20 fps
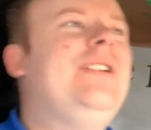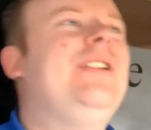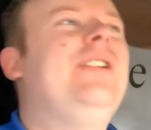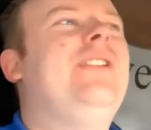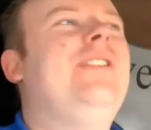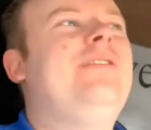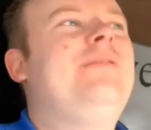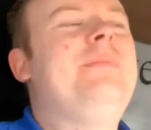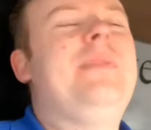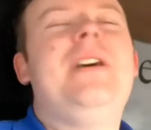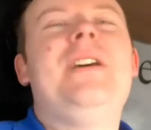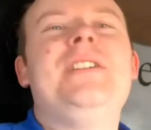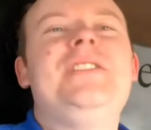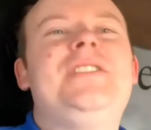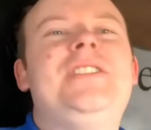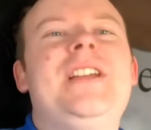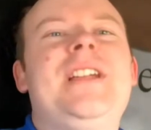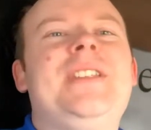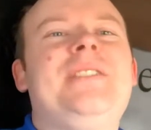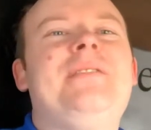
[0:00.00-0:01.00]
of my
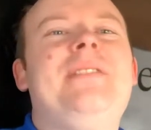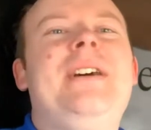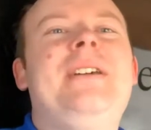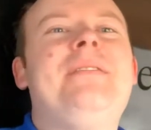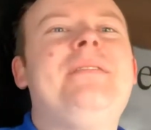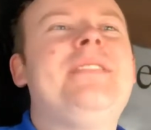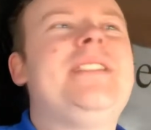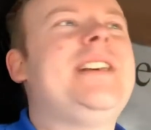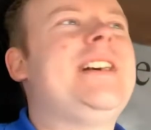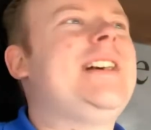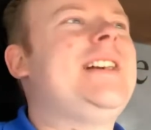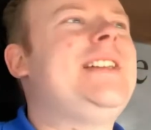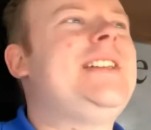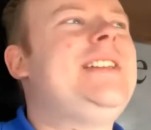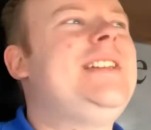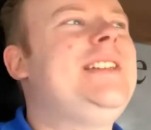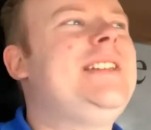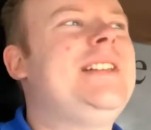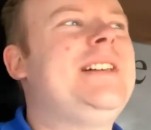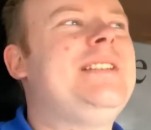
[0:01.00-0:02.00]
channel out there,
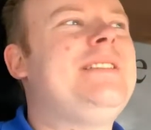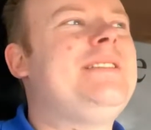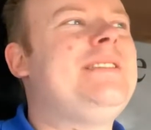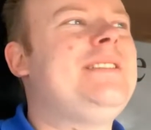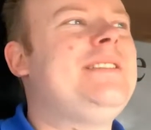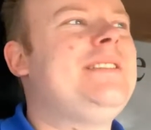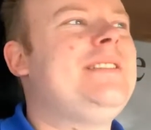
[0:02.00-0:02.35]
you know.